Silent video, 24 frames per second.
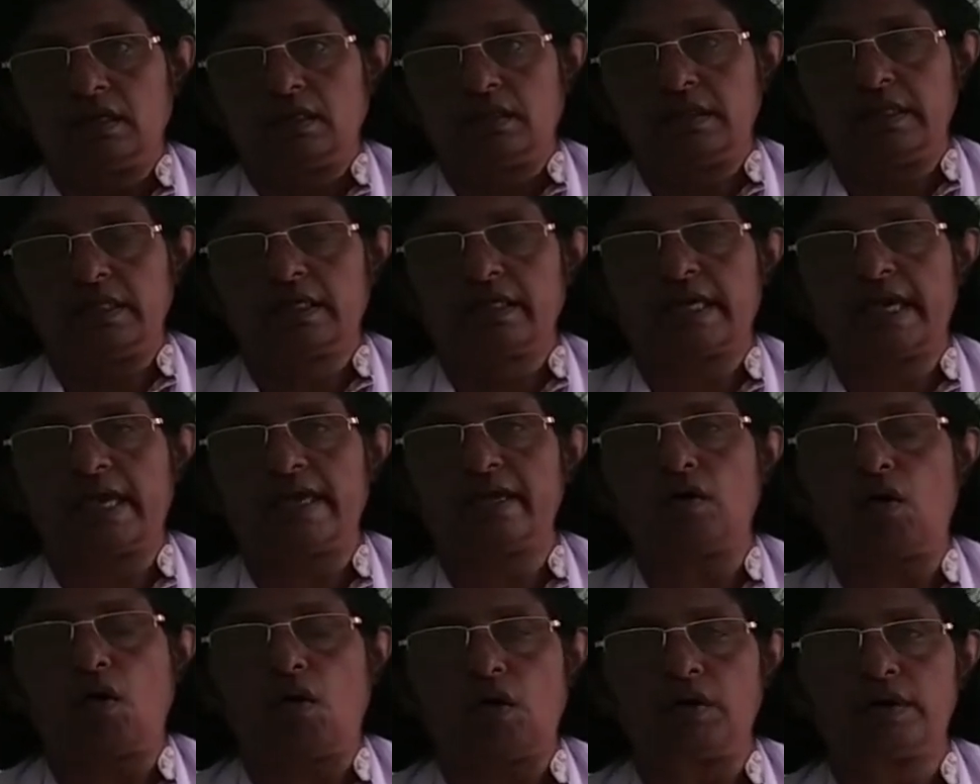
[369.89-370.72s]
The
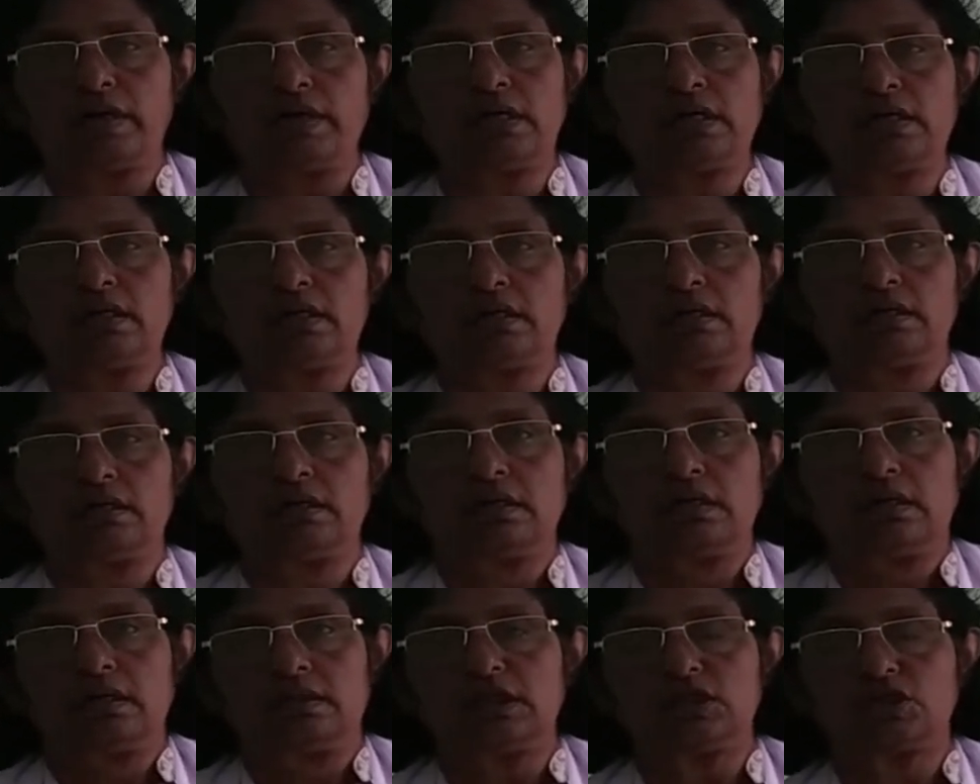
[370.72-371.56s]
king ordered
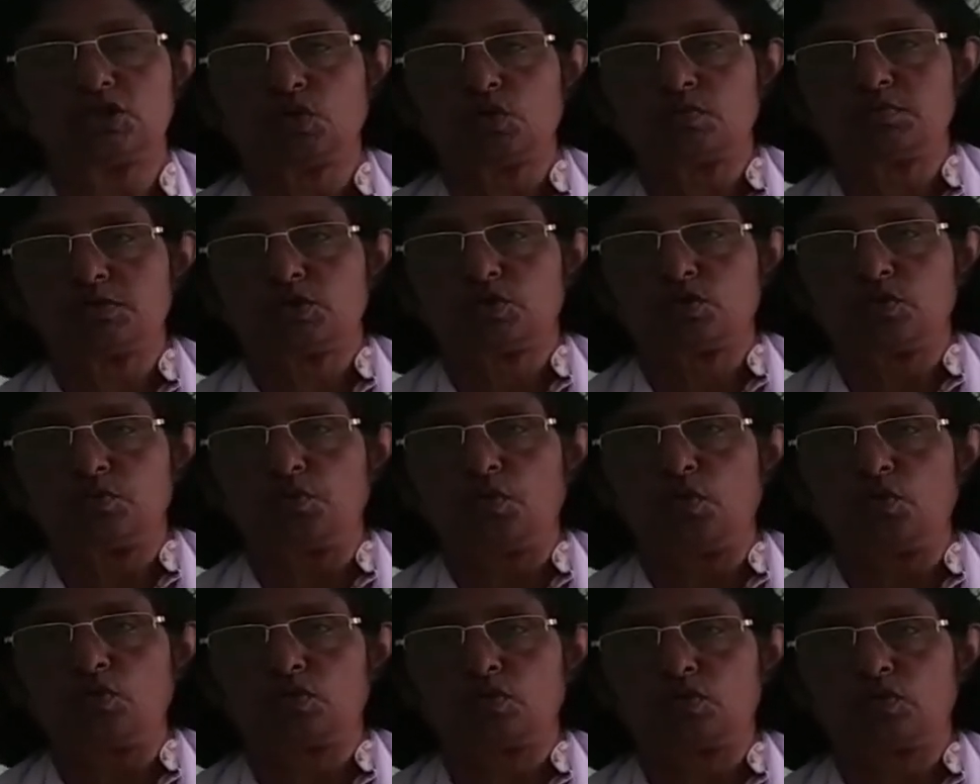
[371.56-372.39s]
the troops to
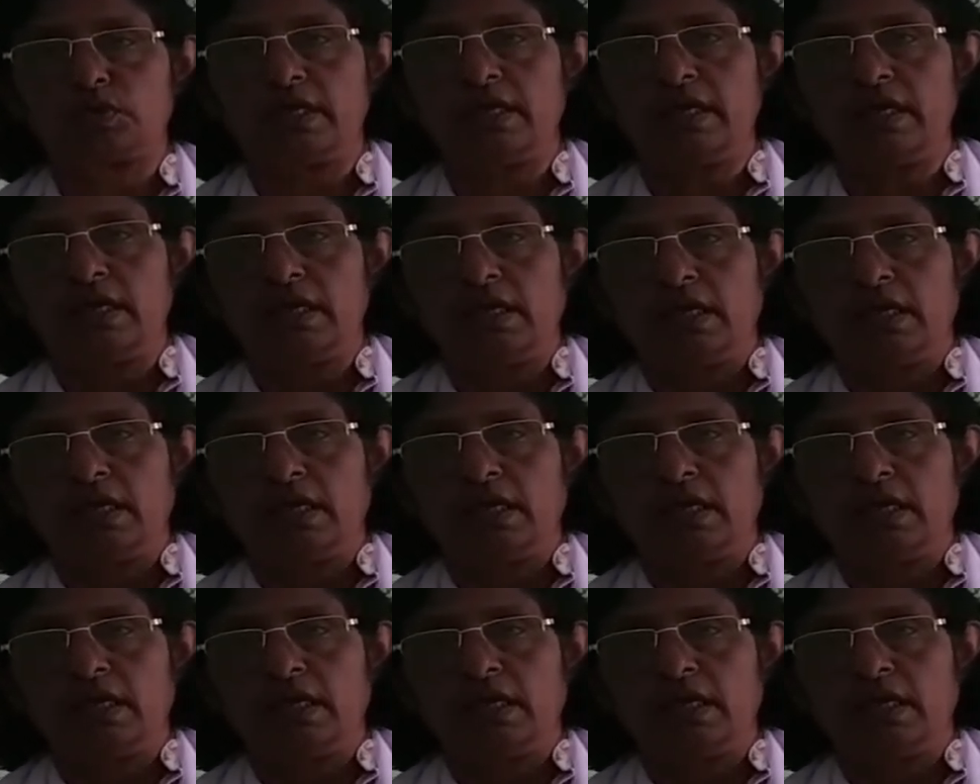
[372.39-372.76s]
move to the